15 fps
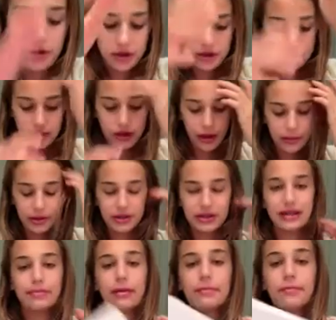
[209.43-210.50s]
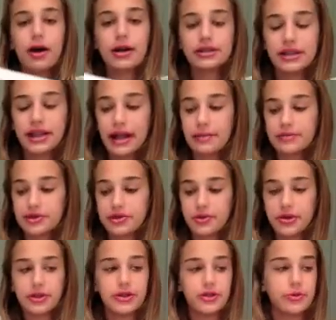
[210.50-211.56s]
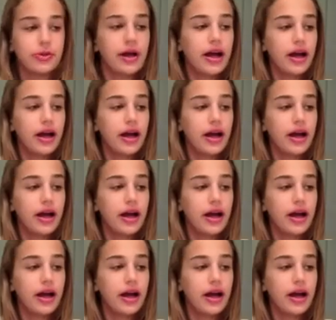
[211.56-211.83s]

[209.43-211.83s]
So now I'm going to take my box and I'm just going to